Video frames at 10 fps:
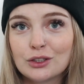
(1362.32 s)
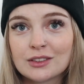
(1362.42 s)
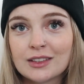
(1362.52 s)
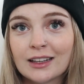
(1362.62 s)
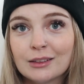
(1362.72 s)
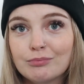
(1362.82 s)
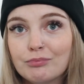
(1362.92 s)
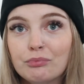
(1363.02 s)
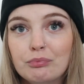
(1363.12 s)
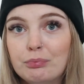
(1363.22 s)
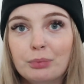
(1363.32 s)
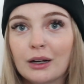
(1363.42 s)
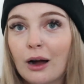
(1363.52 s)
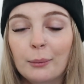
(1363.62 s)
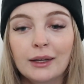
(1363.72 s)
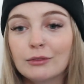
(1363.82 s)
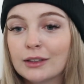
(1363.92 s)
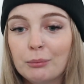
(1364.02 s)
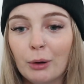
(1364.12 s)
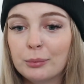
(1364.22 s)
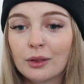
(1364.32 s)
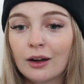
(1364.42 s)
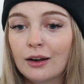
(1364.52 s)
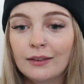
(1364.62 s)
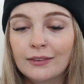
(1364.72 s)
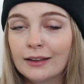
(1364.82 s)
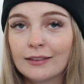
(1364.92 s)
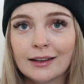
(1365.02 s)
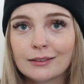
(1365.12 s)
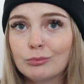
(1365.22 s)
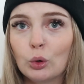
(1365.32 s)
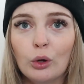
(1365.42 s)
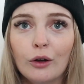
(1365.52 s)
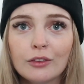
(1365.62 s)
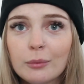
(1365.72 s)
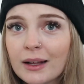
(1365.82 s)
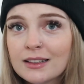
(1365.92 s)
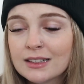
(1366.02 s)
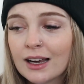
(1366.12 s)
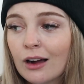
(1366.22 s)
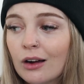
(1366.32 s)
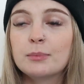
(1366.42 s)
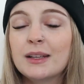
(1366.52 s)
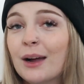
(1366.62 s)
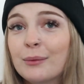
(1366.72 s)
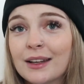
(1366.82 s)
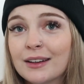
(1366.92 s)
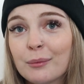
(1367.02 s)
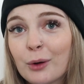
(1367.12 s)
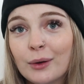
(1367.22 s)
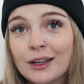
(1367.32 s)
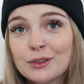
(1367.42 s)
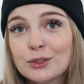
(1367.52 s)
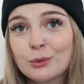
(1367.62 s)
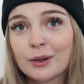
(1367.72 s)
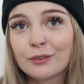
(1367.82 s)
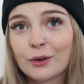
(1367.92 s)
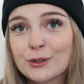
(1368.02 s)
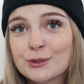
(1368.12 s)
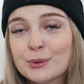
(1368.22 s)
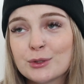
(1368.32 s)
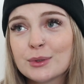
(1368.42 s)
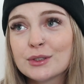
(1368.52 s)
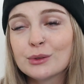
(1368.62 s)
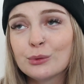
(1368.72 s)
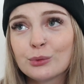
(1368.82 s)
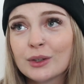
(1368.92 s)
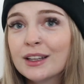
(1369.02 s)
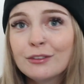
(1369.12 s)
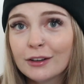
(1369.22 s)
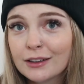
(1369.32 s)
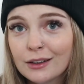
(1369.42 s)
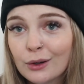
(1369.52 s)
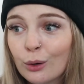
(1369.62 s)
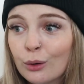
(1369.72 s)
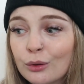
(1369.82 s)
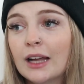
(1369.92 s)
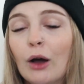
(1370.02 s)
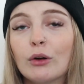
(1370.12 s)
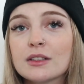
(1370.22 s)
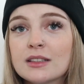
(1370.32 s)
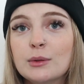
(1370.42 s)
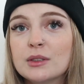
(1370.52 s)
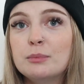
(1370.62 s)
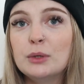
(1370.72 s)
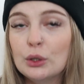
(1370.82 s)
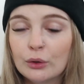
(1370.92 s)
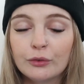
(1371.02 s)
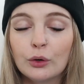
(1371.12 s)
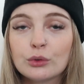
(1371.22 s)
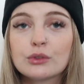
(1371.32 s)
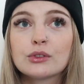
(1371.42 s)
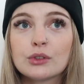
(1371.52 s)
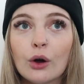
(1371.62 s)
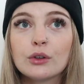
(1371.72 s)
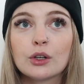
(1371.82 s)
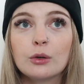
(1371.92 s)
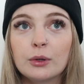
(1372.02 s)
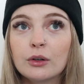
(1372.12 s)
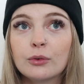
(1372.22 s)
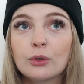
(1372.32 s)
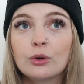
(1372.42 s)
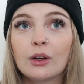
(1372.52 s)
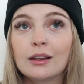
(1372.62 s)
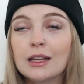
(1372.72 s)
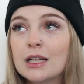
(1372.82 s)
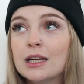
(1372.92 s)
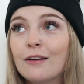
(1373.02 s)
just like becoming really popular and they're like all over the place now. But yeah, we ended up going to one of those, which was really freaking cool. It honestly was beautiful. So, so beautiful. The